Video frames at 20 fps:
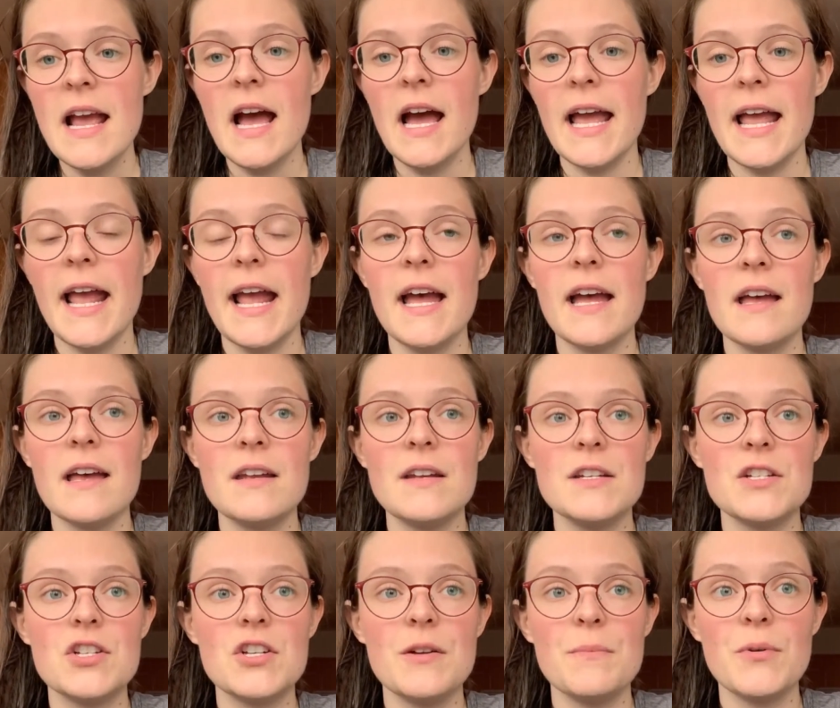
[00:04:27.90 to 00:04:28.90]
and
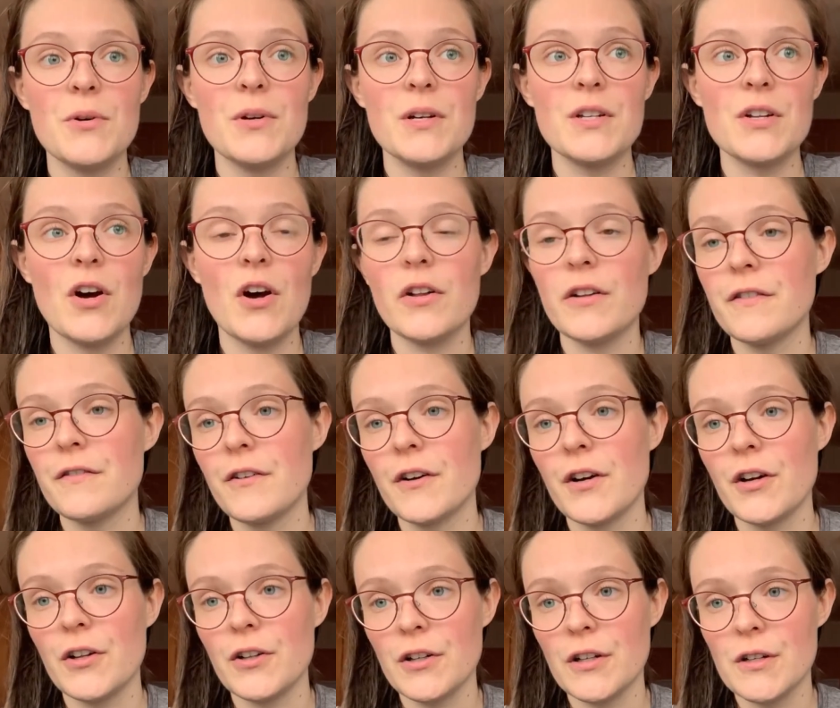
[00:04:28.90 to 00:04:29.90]
she put all of her
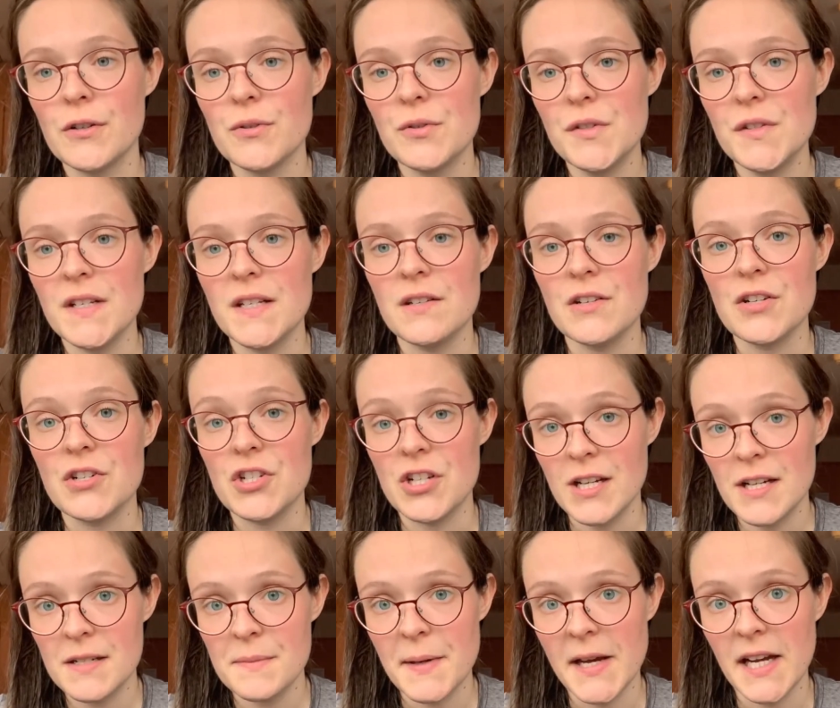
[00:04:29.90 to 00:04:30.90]
clothes in her
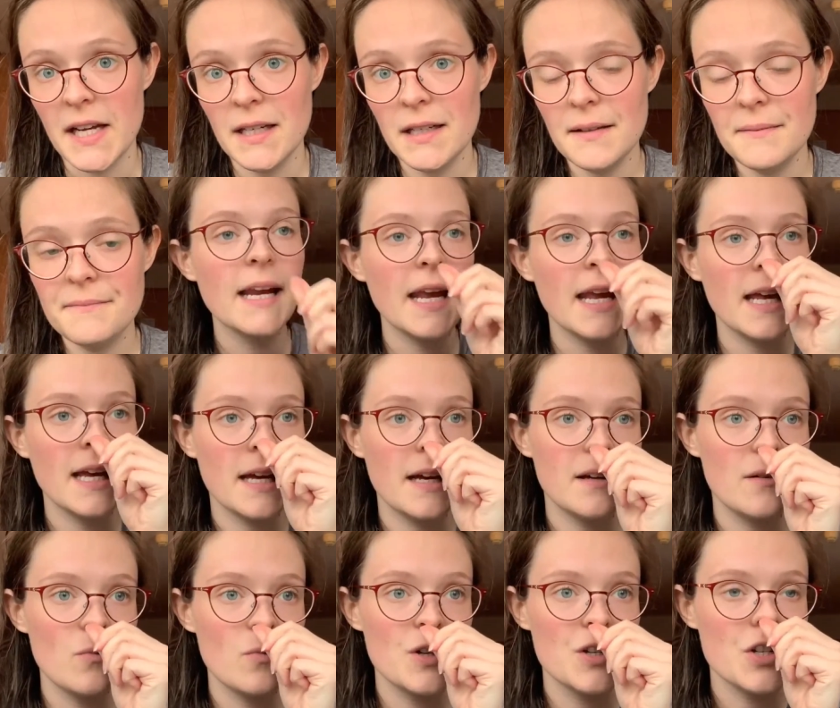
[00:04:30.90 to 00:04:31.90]
checked bag.
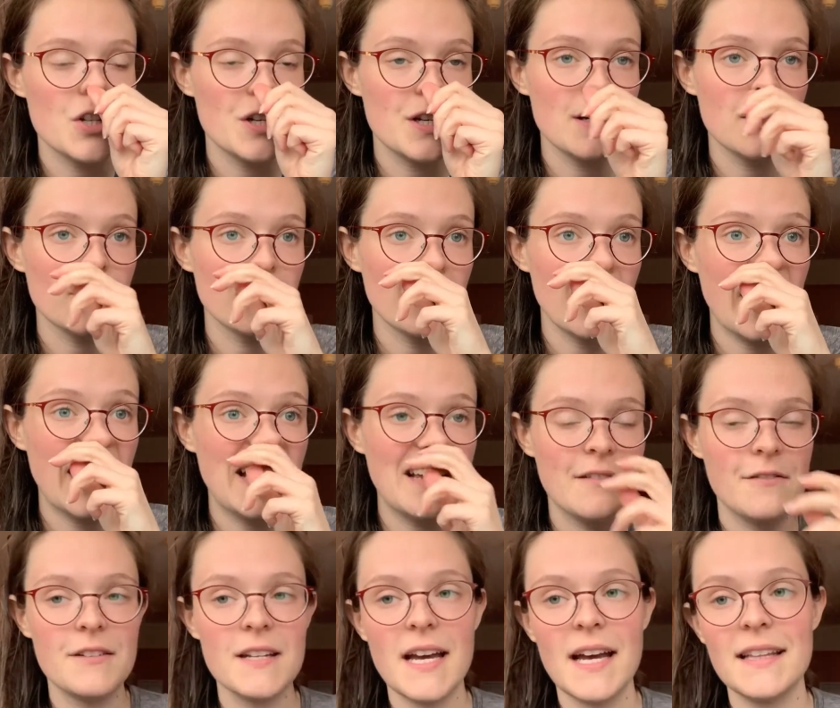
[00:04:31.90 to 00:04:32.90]
And when she
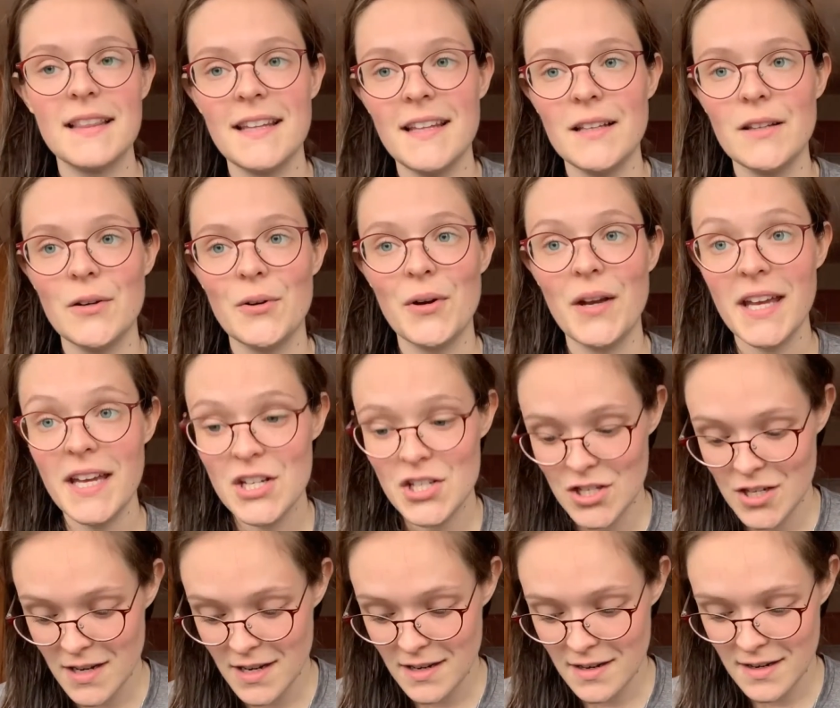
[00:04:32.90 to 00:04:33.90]
arrived at the
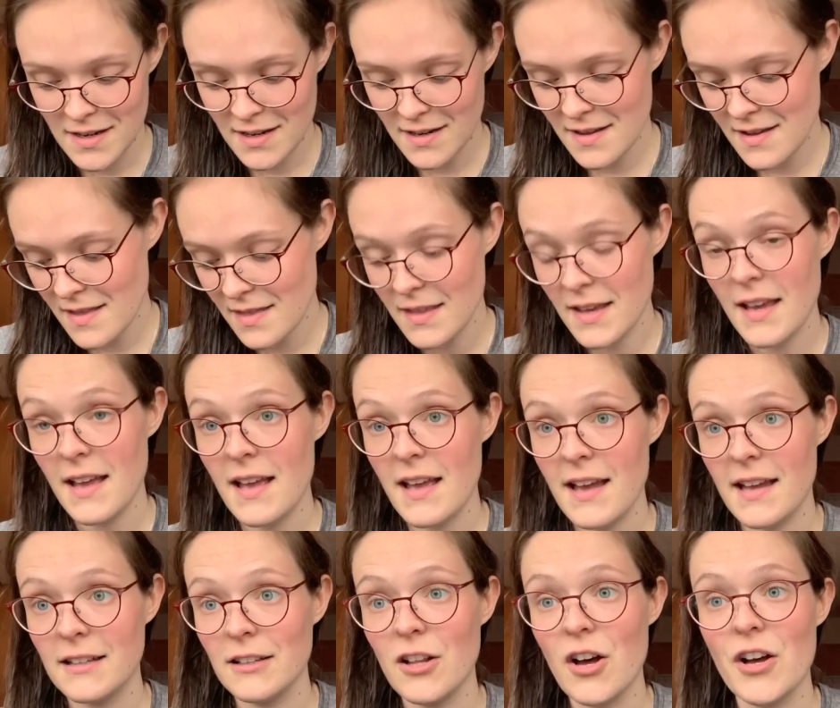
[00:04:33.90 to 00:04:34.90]
location, they
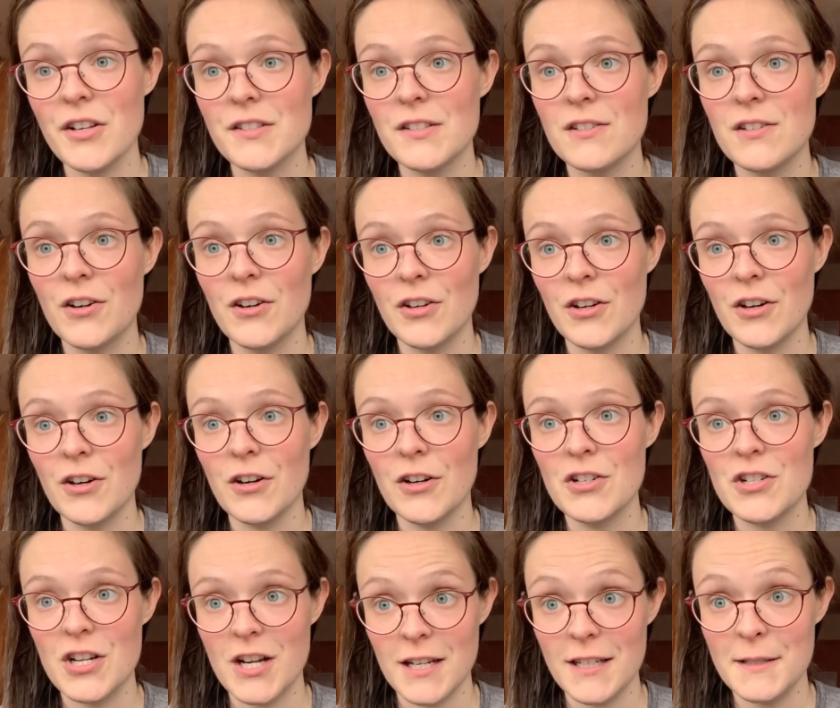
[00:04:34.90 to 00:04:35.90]
had lost her
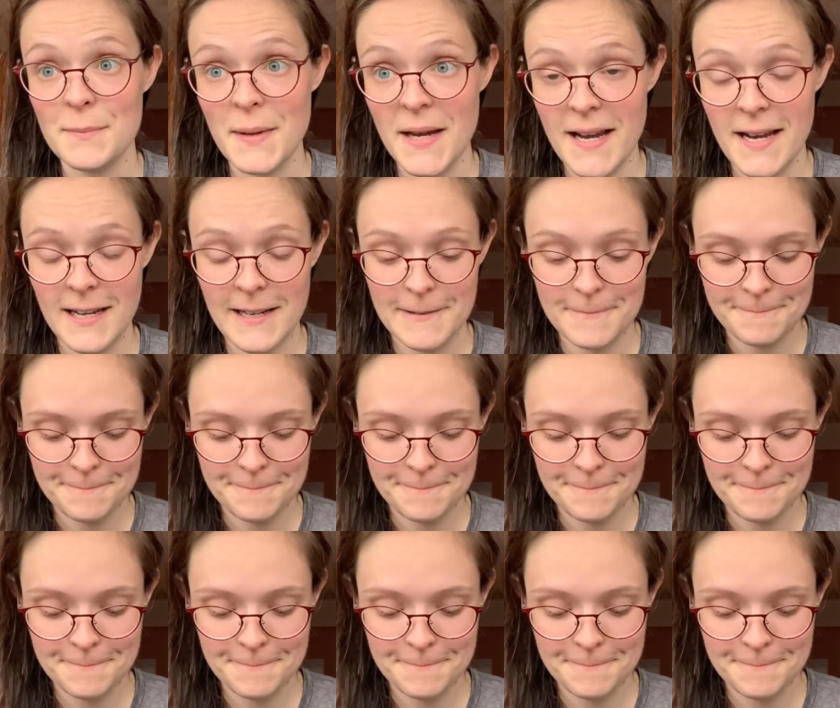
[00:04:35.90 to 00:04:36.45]
checked bag.